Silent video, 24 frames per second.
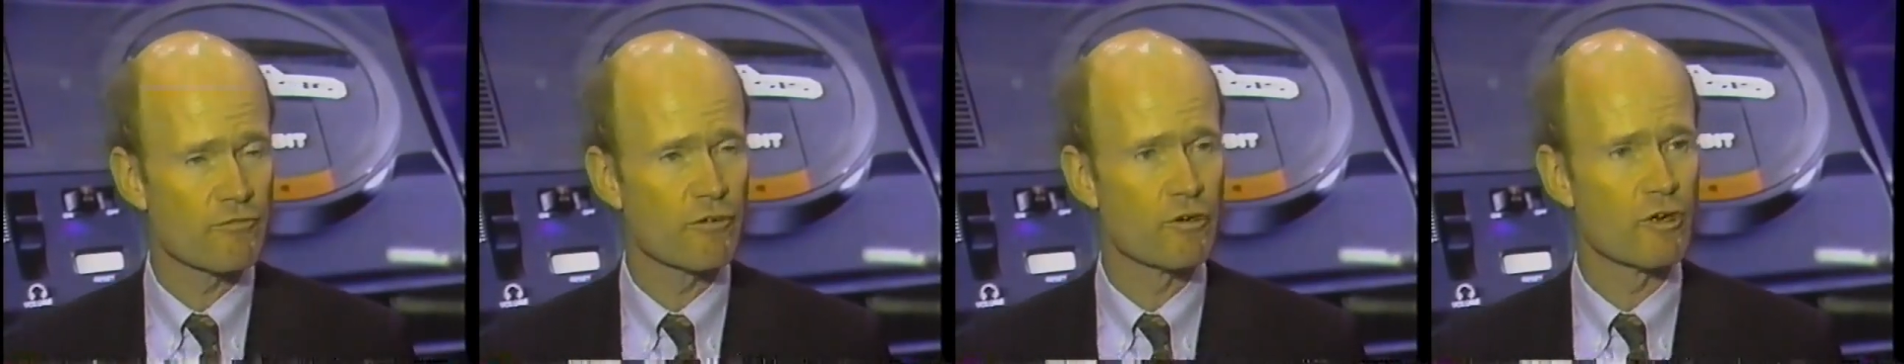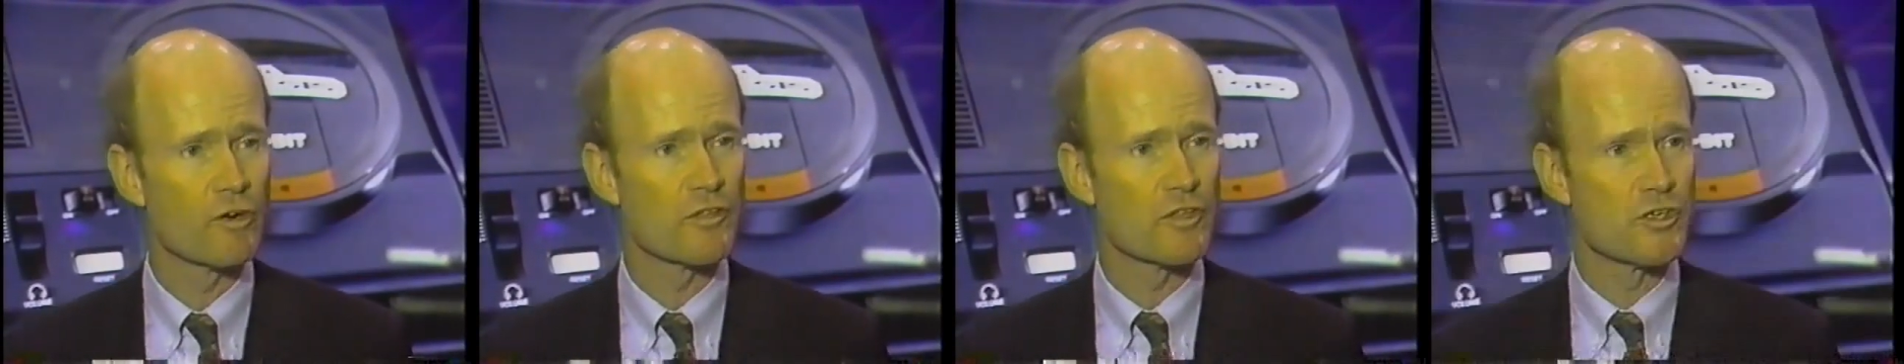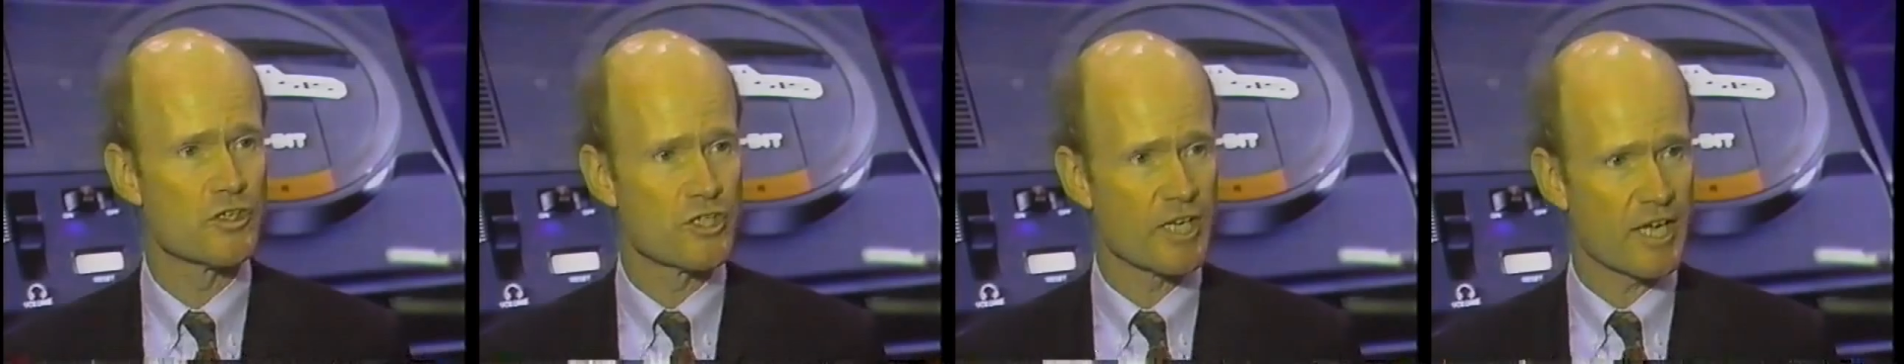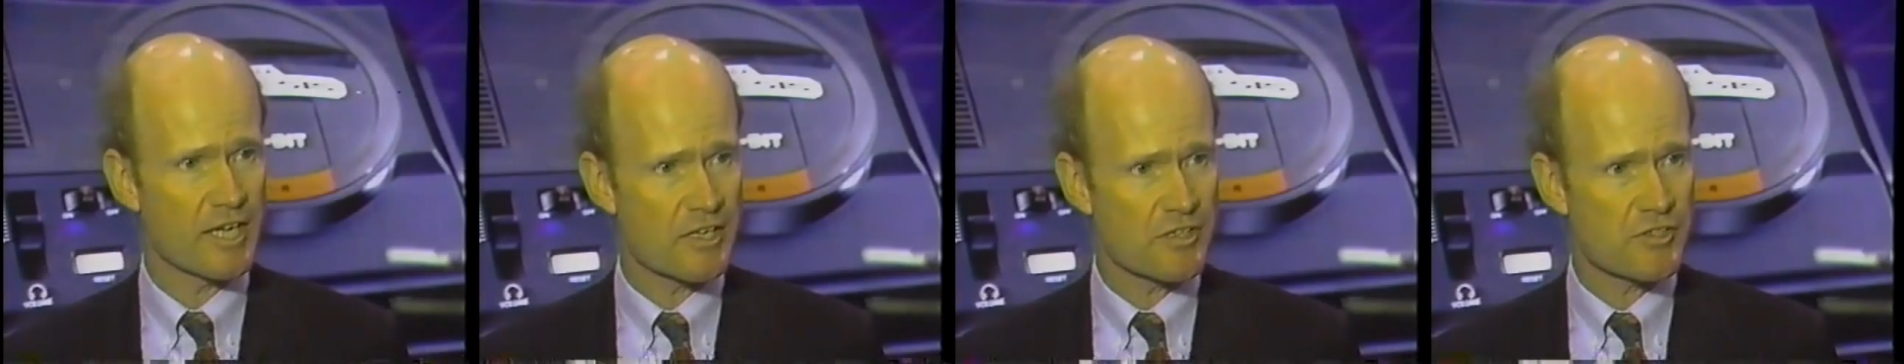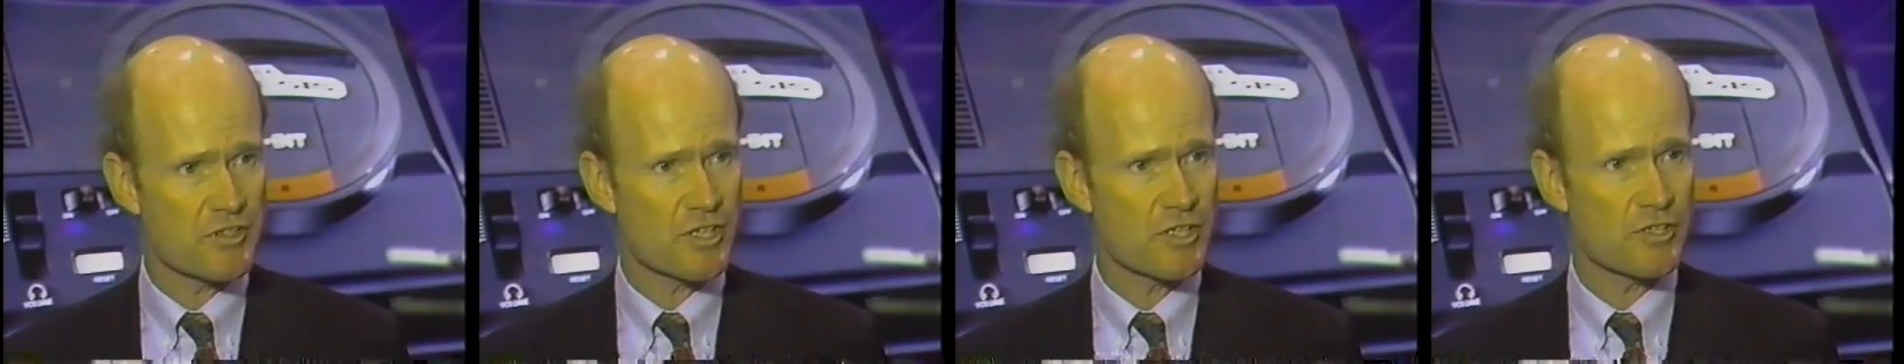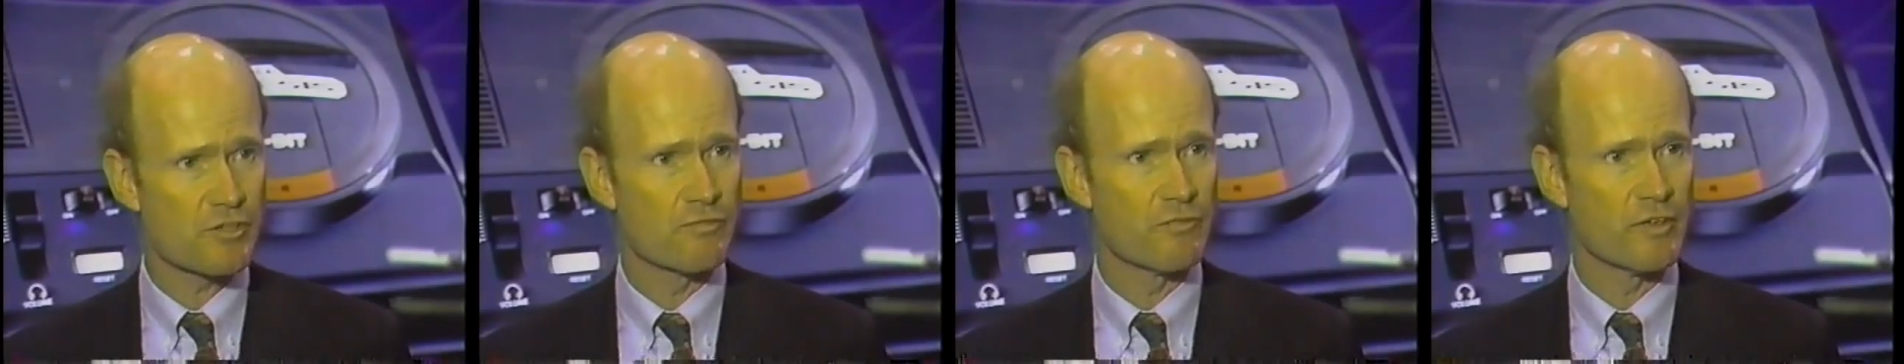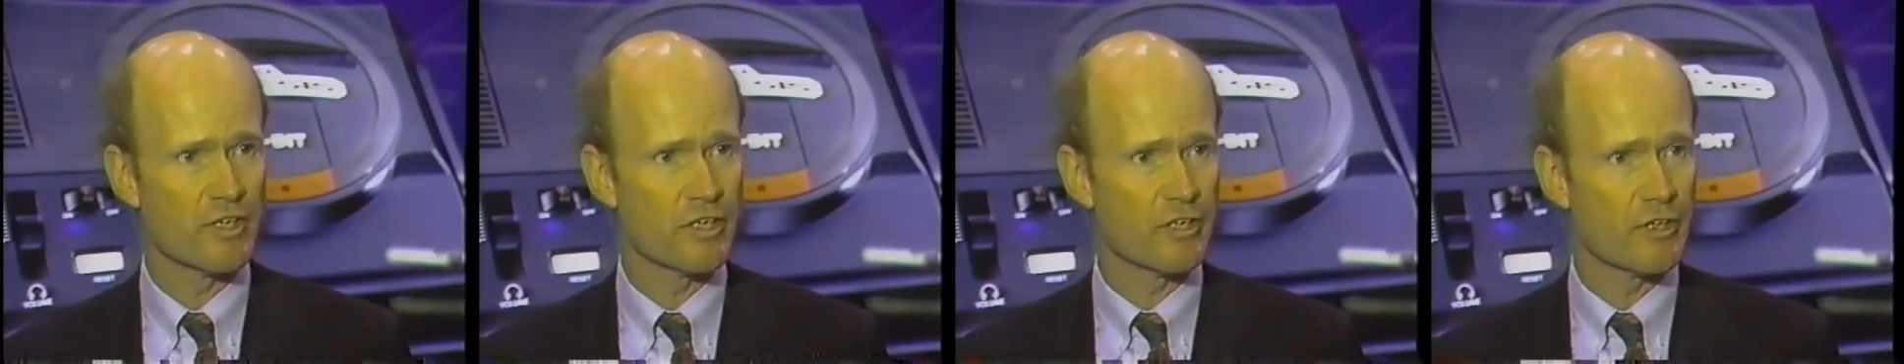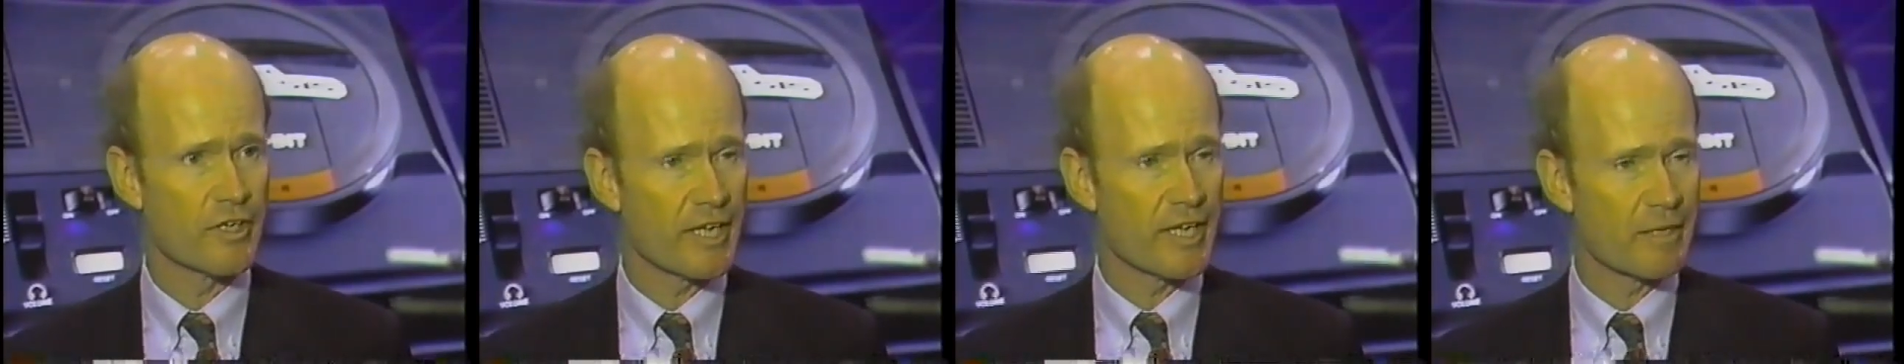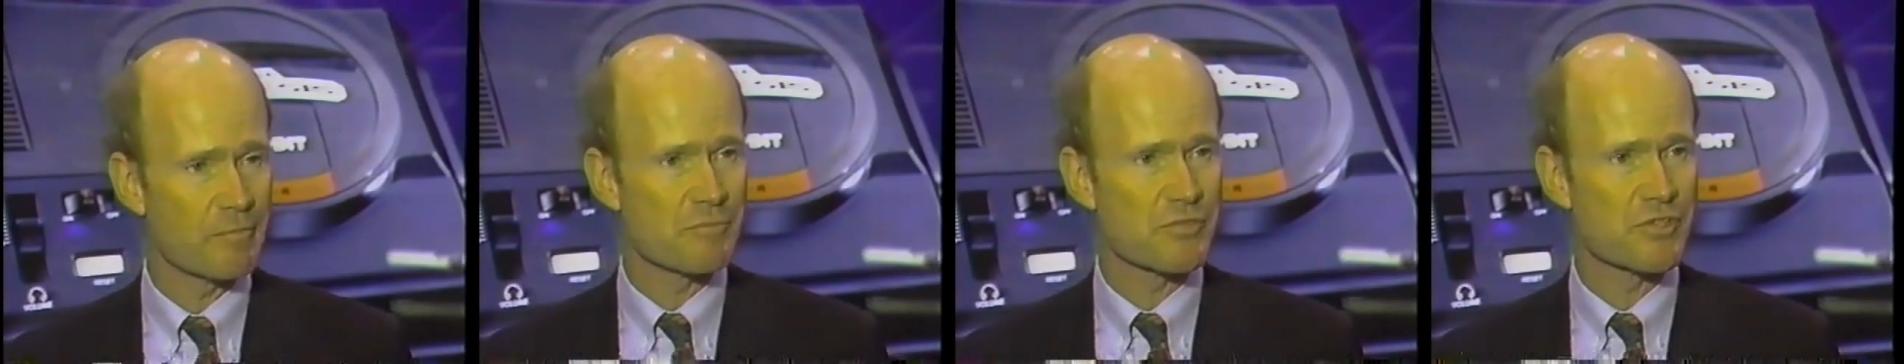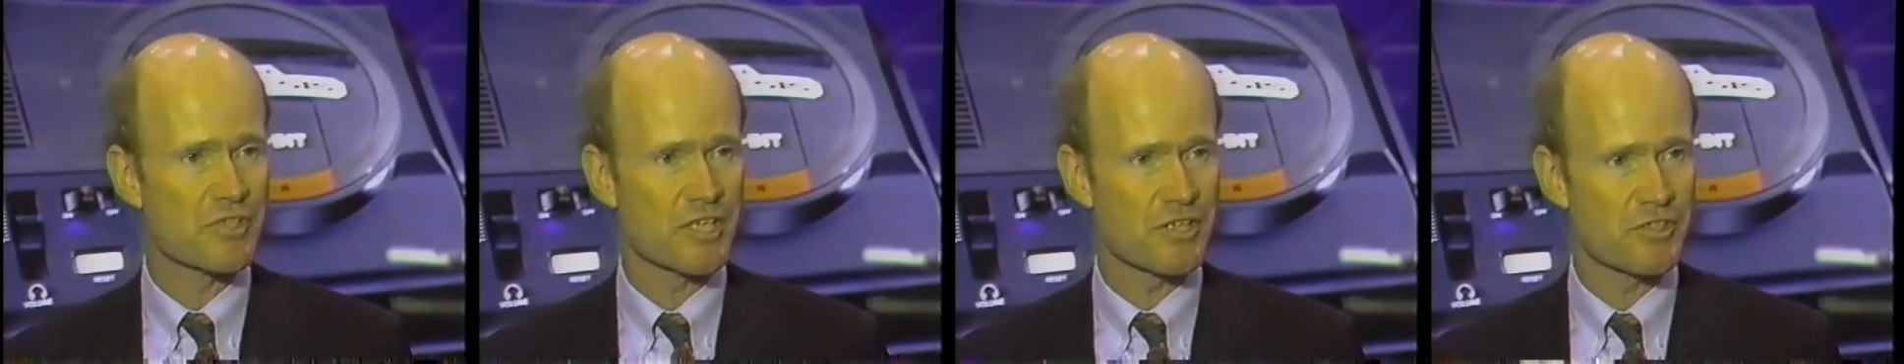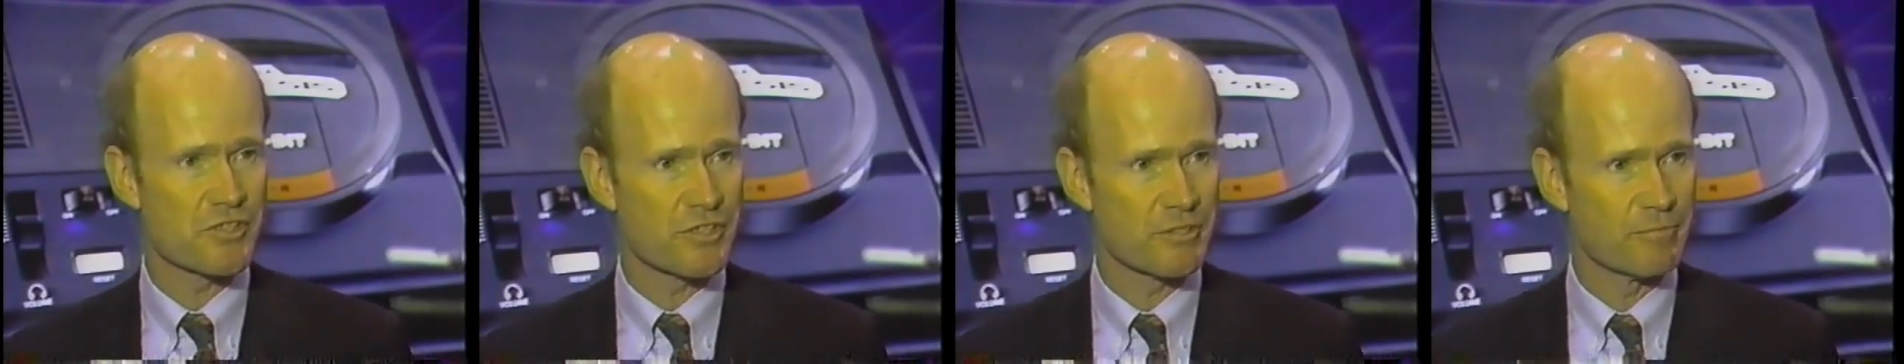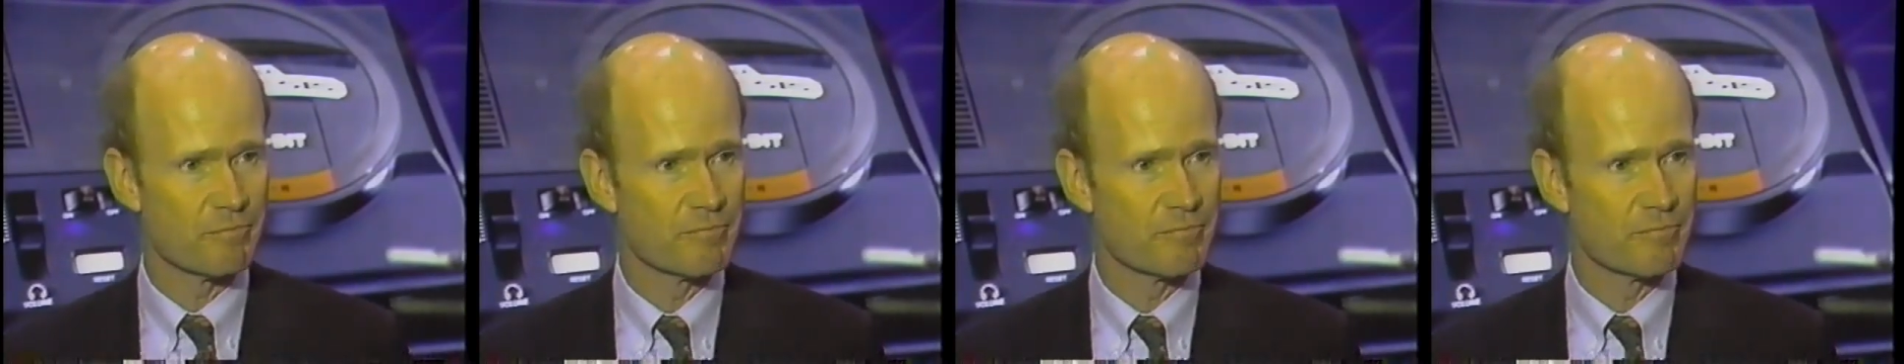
for the Genesis video game system.